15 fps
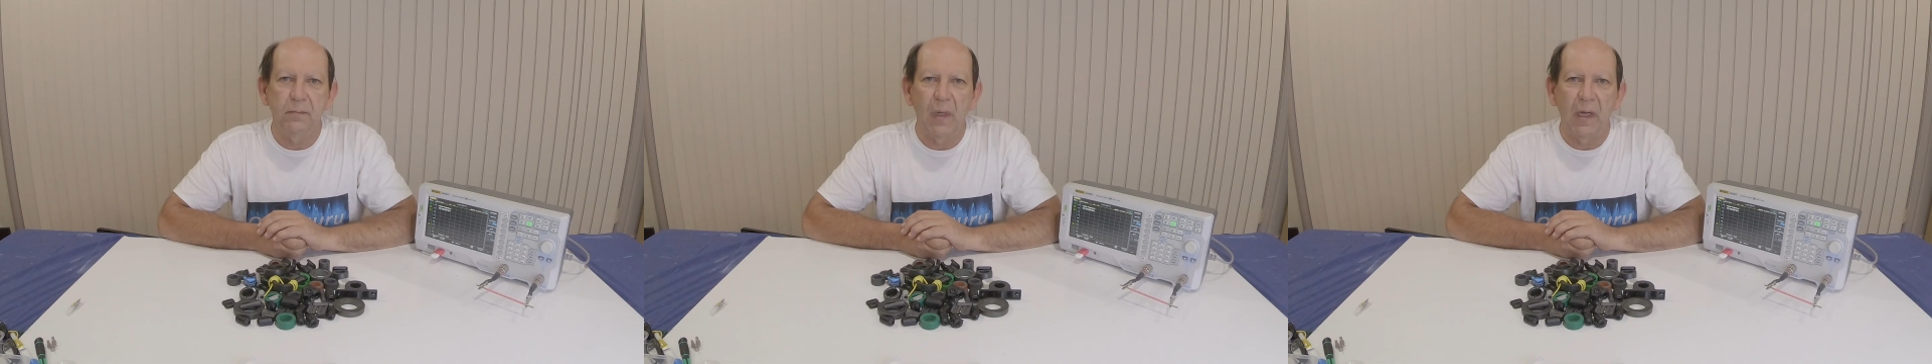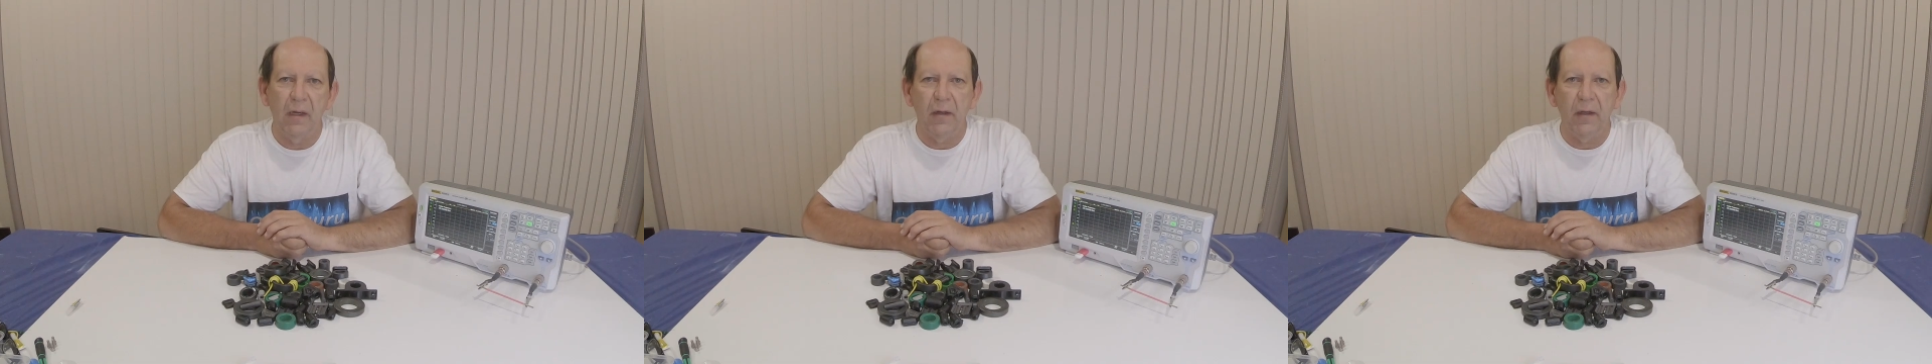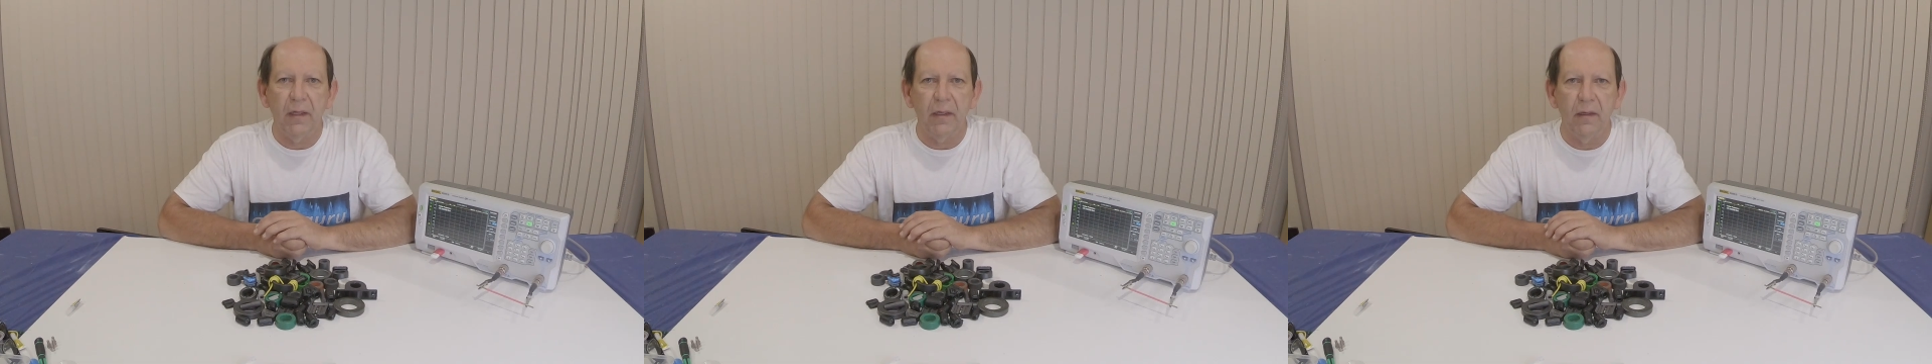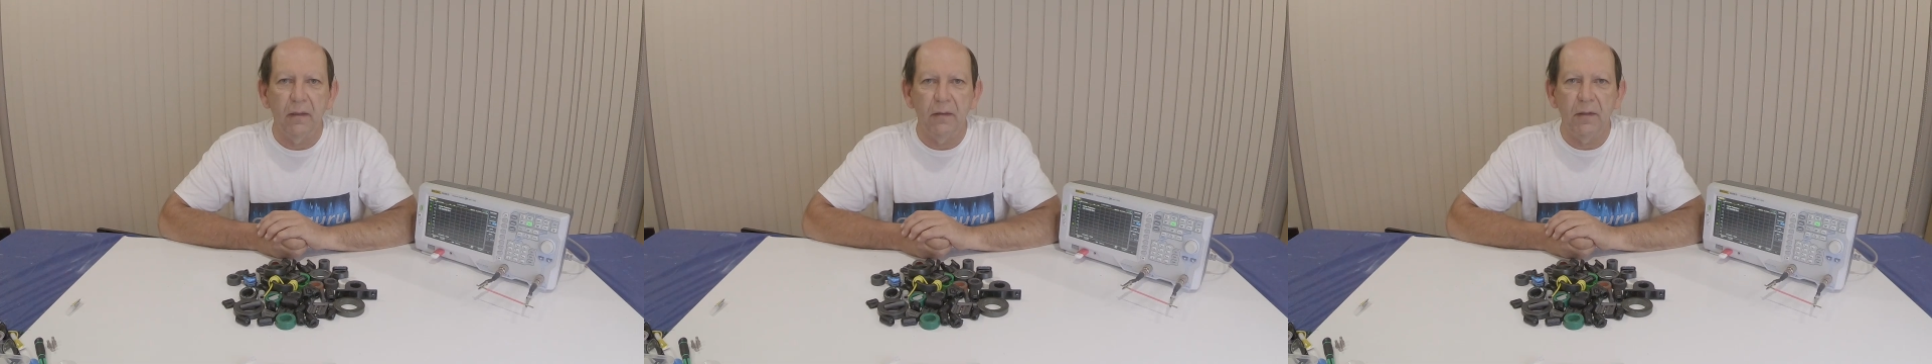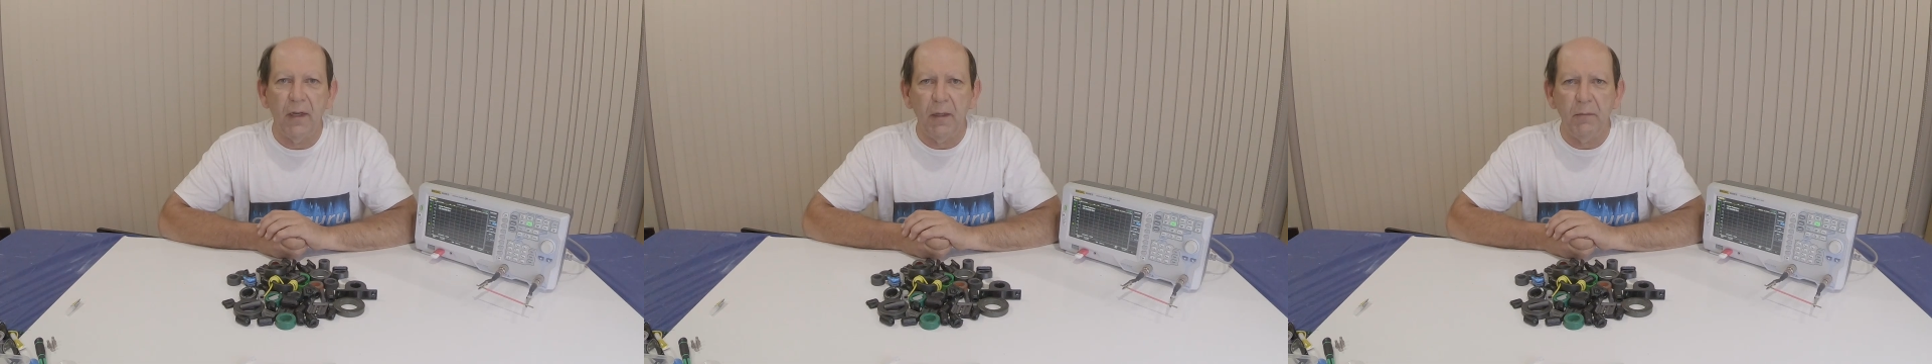Hi,
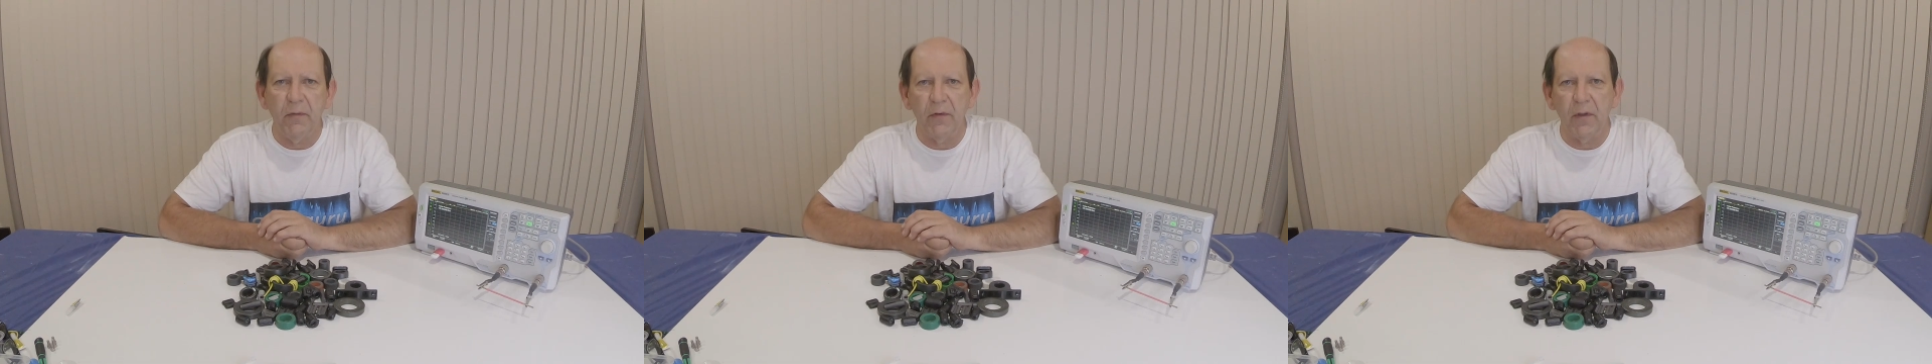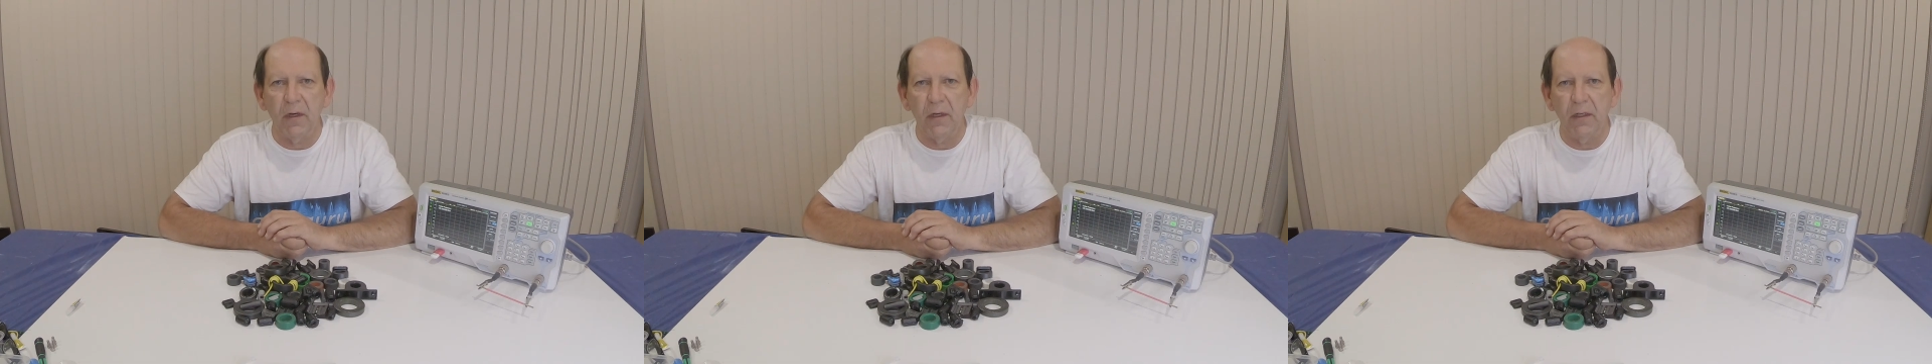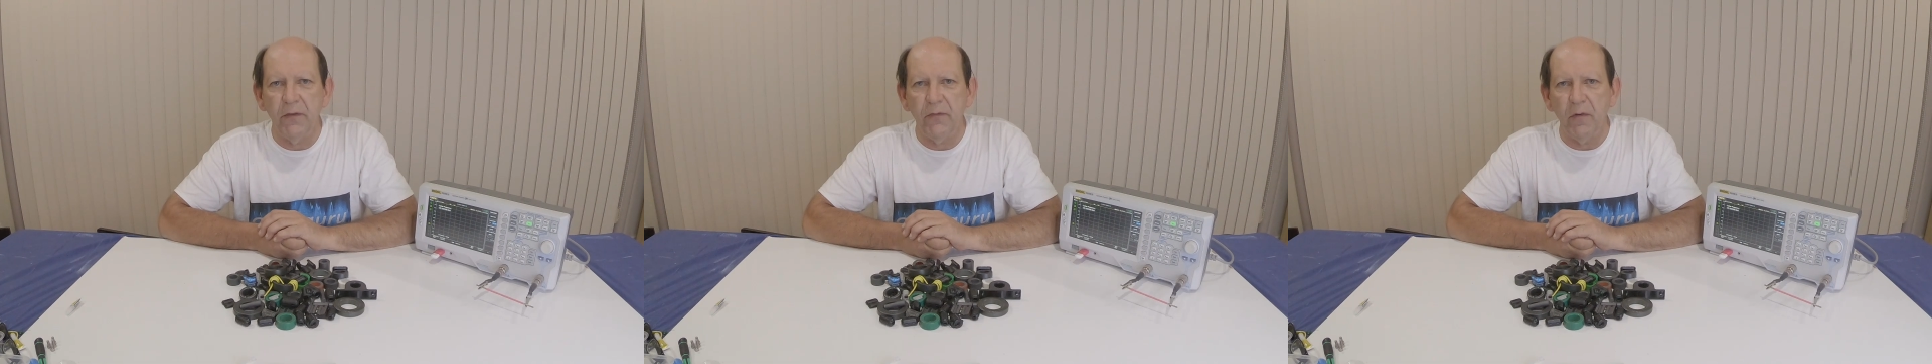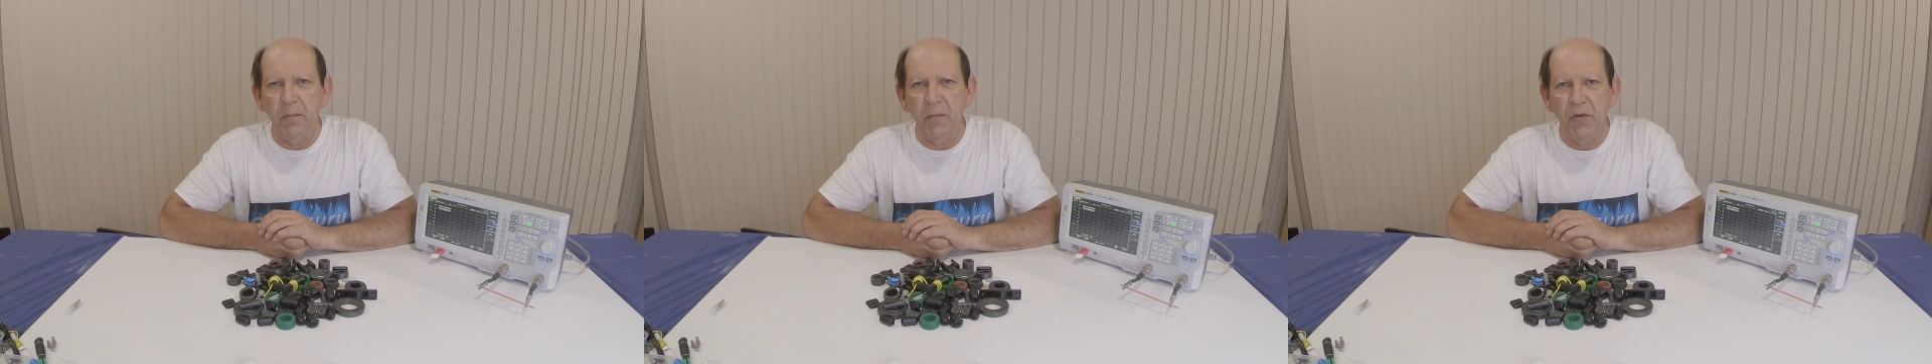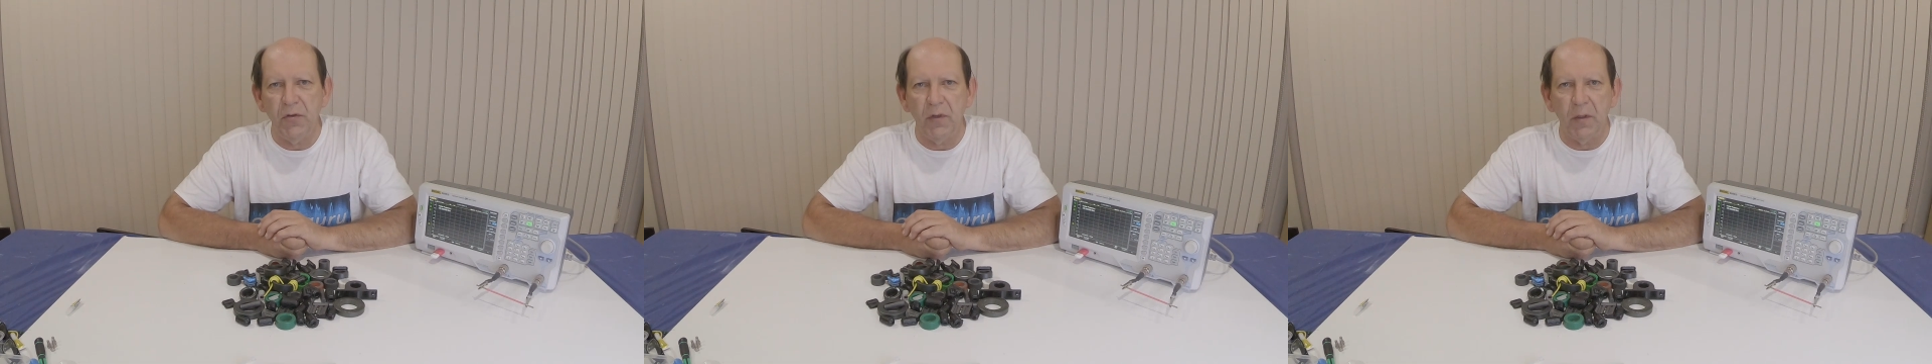today we've got a different
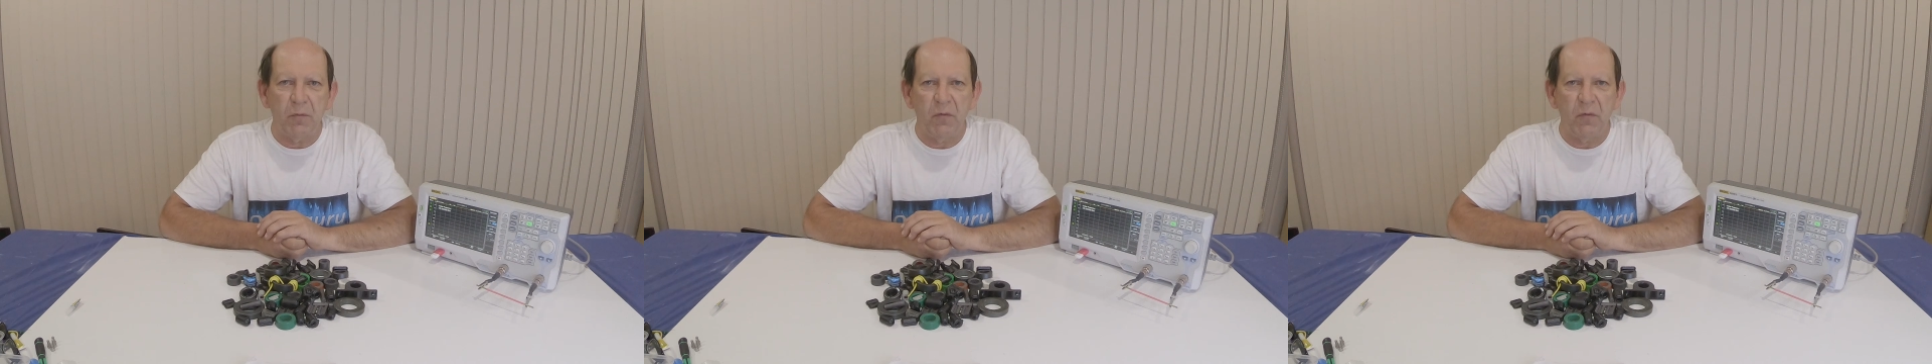mission.